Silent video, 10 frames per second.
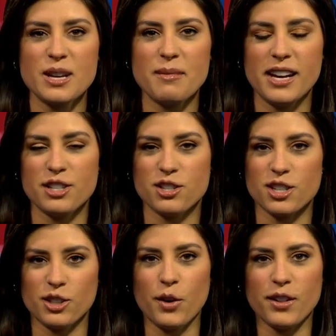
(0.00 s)
committed to
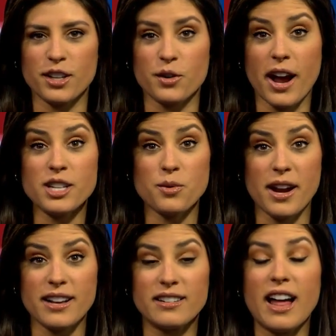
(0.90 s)
saluting the
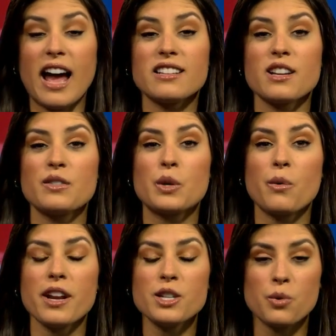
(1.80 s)
graduating class of
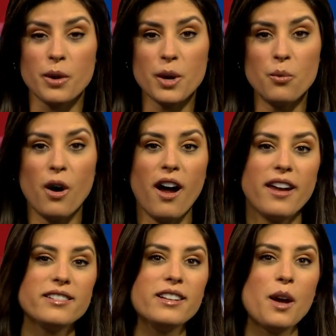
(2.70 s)

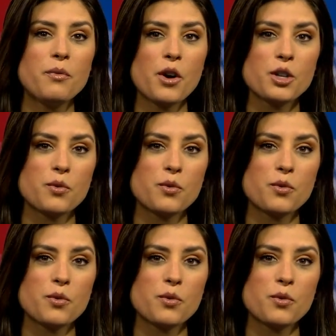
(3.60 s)
2021. And up first